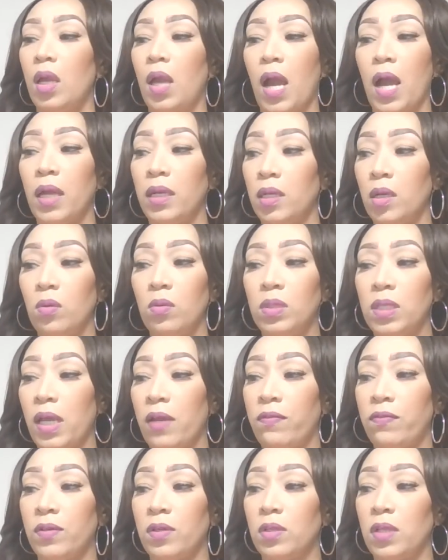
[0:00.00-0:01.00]
I know what
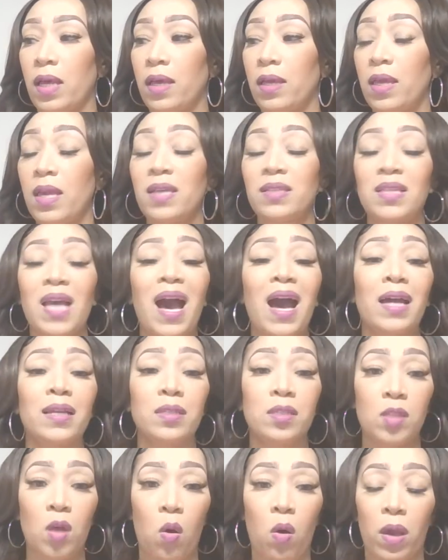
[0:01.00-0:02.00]
that feels like as I
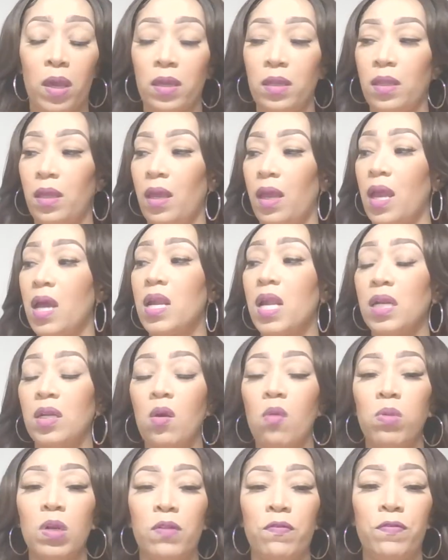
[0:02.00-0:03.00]
saw it. And I
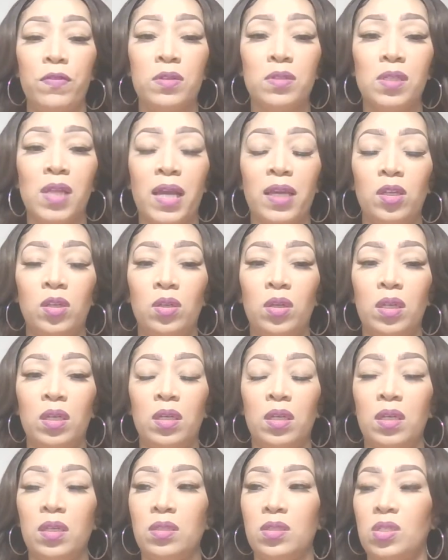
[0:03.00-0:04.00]
know what it feels like.
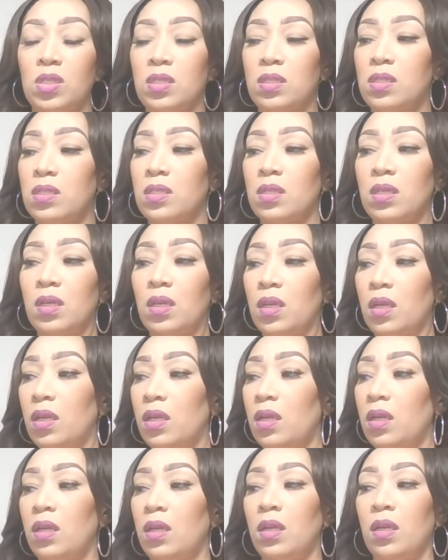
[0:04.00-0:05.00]
It just,
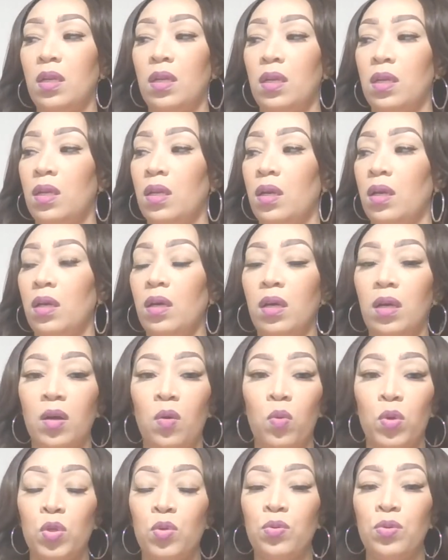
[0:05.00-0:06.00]

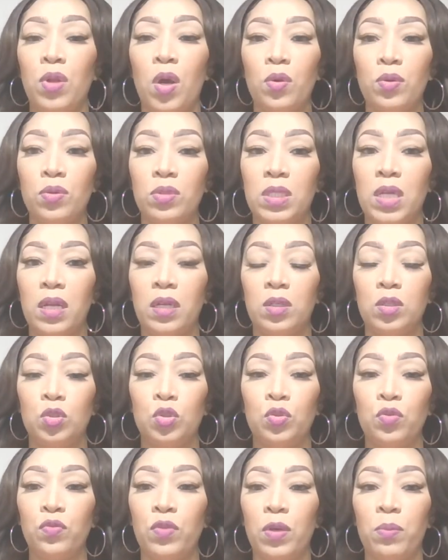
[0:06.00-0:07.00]
when you know you're telling the
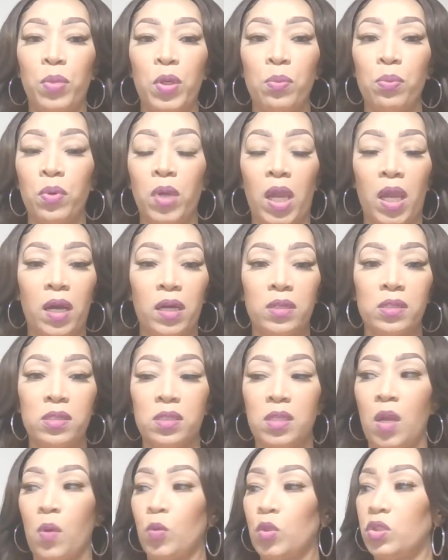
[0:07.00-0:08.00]
truth and people can't
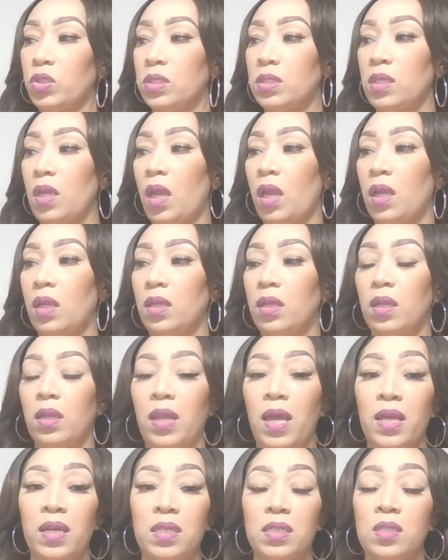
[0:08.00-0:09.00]
understand what you're saying,
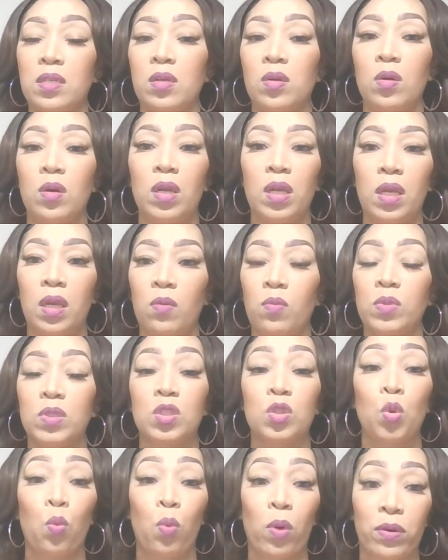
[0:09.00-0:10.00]
that is it
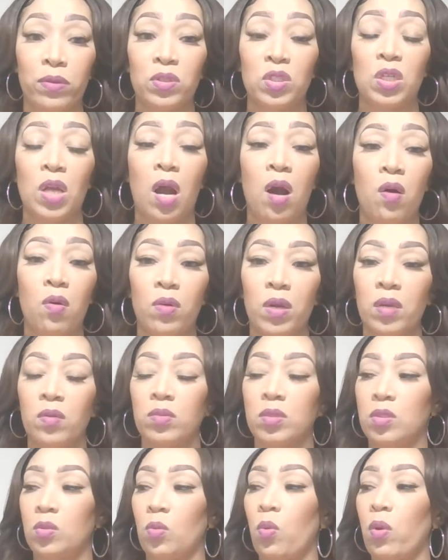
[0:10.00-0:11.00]
was the worst, y'all. It
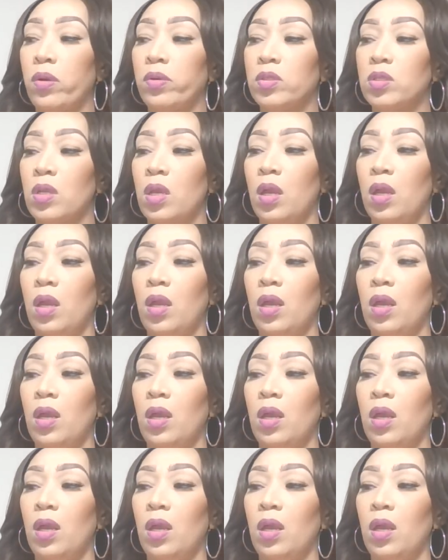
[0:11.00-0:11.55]
was the worst.